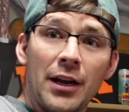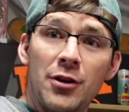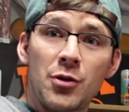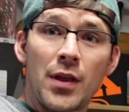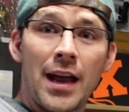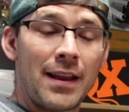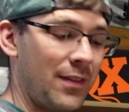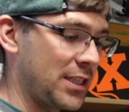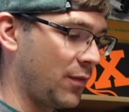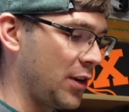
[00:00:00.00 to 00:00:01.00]
gonna do that in
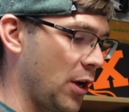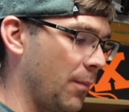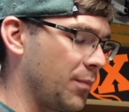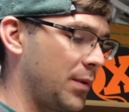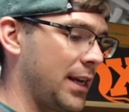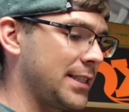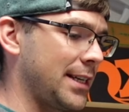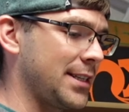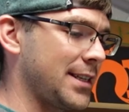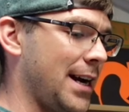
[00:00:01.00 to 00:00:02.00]
this video because I
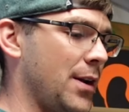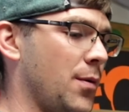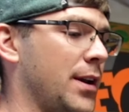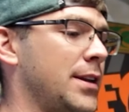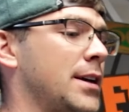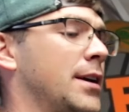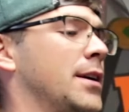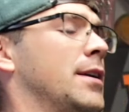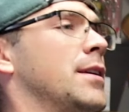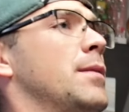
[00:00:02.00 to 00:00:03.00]
just kind of wanted to
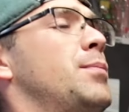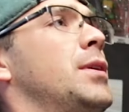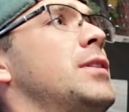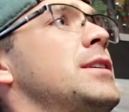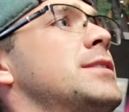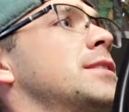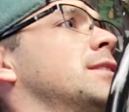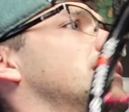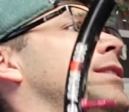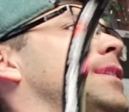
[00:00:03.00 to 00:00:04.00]
put this